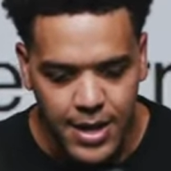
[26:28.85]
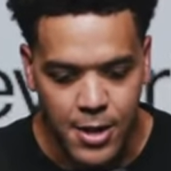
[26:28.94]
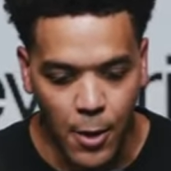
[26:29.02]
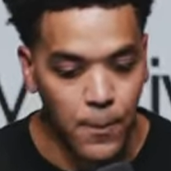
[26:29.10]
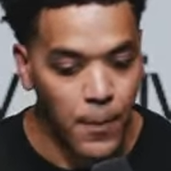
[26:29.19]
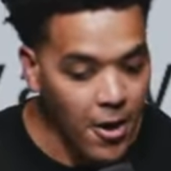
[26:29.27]

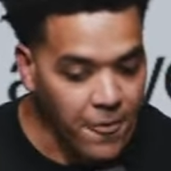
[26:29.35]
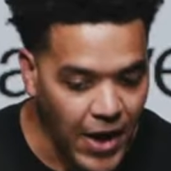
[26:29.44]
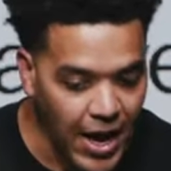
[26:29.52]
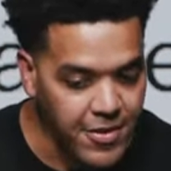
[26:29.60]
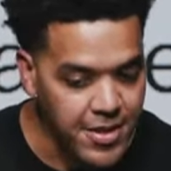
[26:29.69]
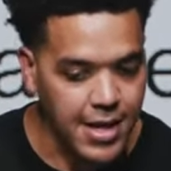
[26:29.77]
So, Mark
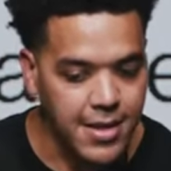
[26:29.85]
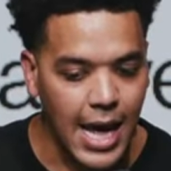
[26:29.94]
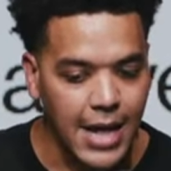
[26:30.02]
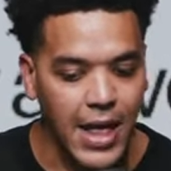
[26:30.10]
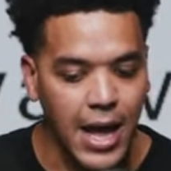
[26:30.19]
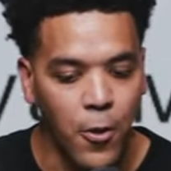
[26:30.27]
5, it says
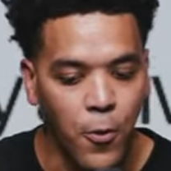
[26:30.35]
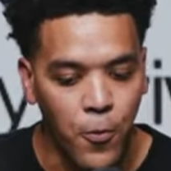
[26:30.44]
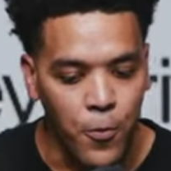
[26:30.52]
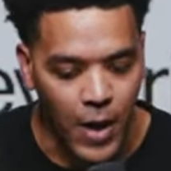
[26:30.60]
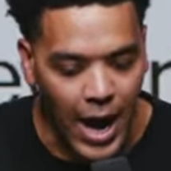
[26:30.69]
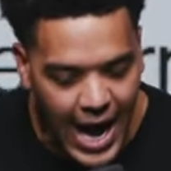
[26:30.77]
that they
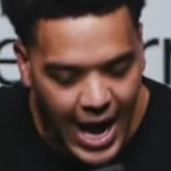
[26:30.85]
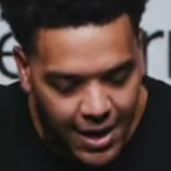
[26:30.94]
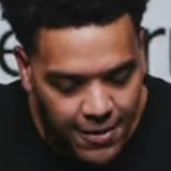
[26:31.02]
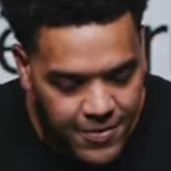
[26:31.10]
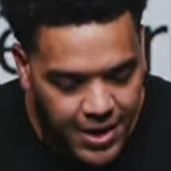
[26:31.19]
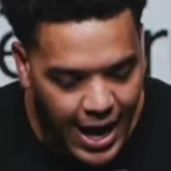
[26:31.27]

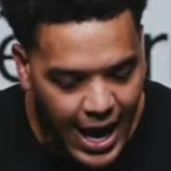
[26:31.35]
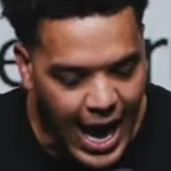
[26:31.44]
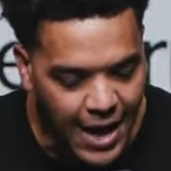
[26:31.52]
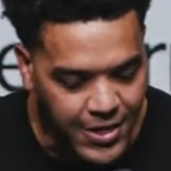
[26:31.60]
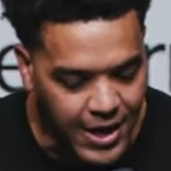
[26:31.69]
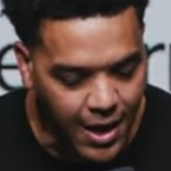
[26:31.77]
arrived
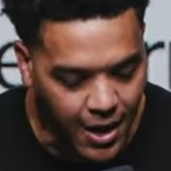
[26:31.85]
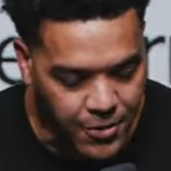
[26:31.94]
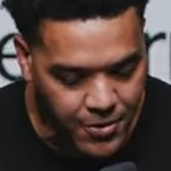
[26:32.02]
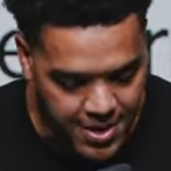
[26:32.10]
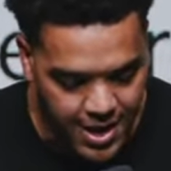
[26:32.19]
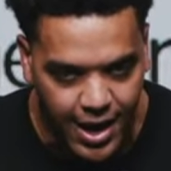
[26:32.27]
at the
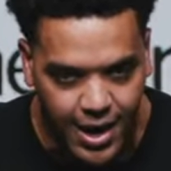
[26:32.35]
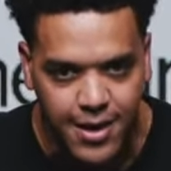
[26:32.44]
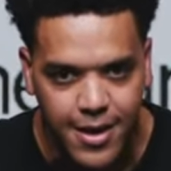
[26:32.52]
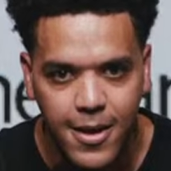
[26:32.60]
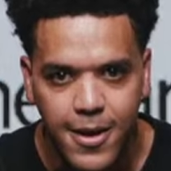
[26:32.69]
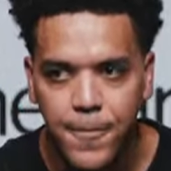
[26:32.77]
other side.
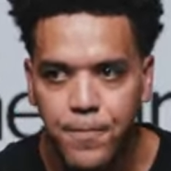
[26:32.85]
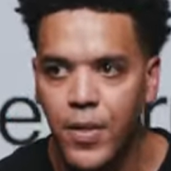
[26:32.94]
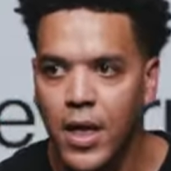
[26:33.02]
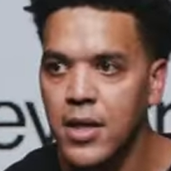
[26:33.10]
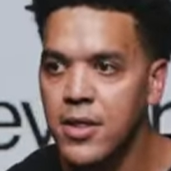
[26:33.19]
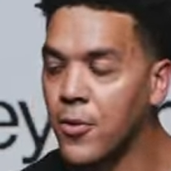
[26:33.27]

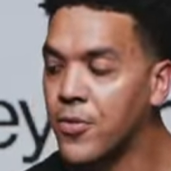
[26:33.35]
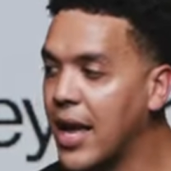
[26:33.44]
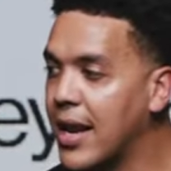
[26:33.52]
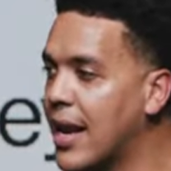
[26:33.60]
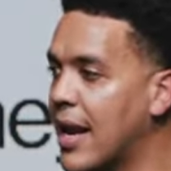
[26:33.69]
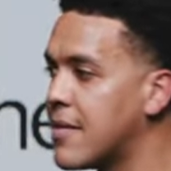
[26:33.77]
So,
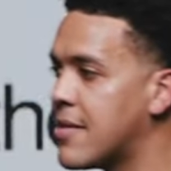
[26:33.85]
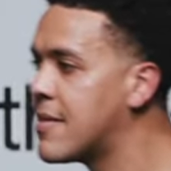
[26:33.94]
they didn't